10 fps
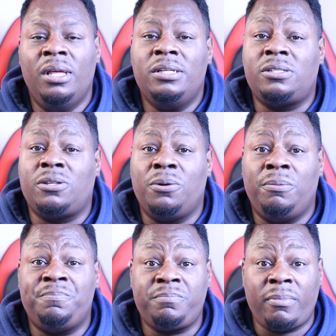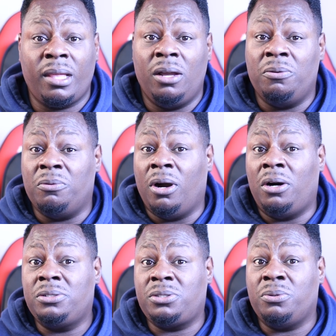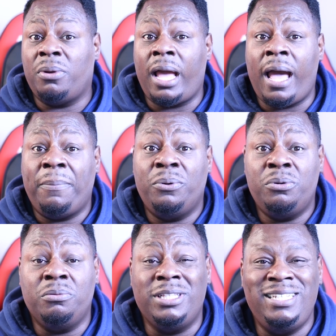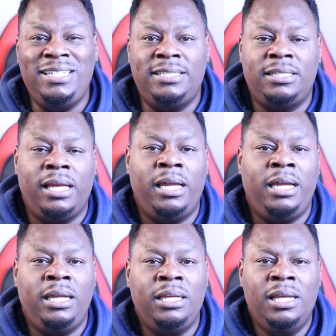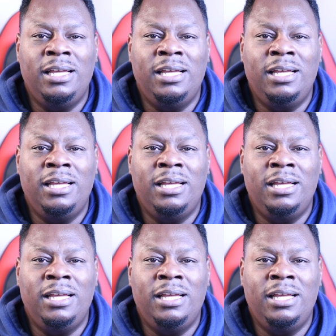So also Apple released a